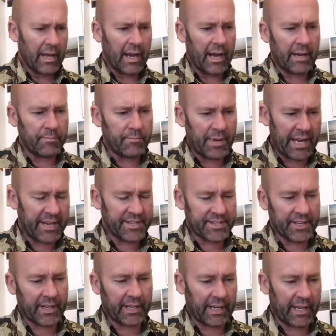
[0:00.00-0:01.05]
and
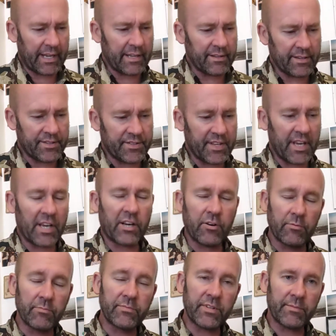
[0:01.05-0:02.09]
basically there's the
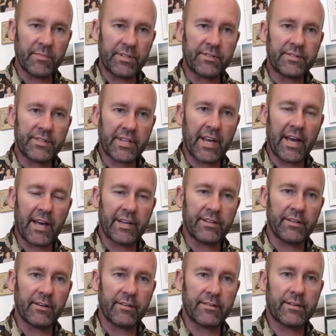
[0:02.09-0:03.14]
accompaniment to add
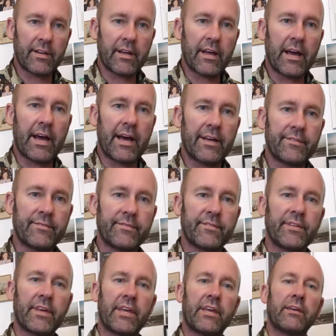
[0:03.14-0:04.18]
on and
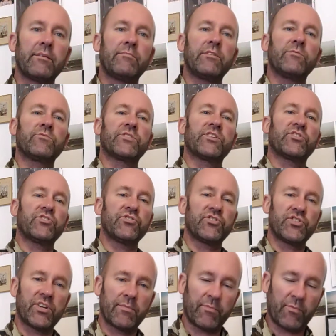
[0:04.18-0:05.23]
the
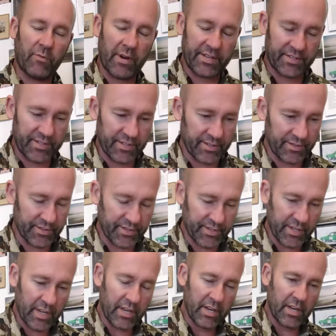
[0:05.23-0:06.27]
musicianship questions.
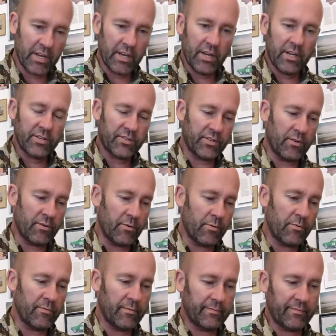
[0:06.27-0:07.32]

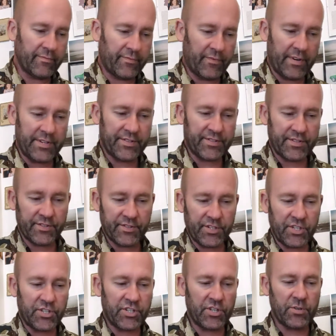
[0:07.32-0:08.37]
So for instance,
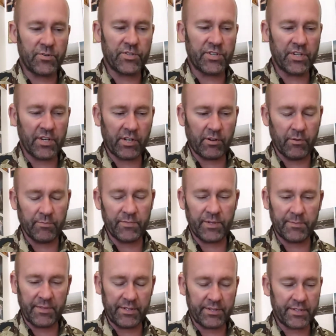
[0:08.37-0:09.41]
you choose an
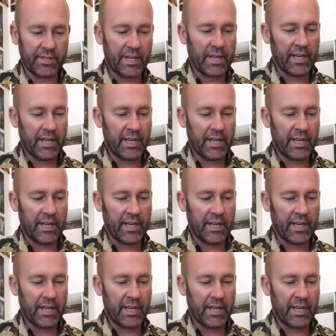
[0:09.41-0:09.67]
accompaniment.